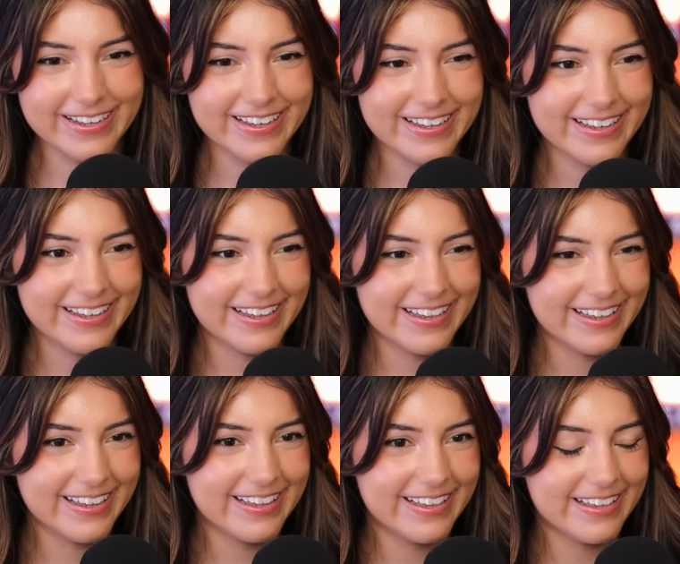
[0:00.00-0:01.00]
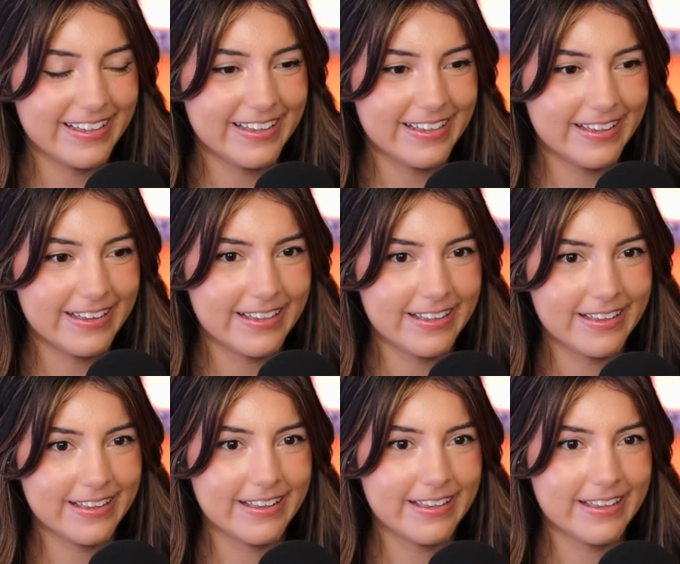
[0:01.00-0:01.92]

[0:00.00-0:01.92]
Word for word: The rest of them go swanning about while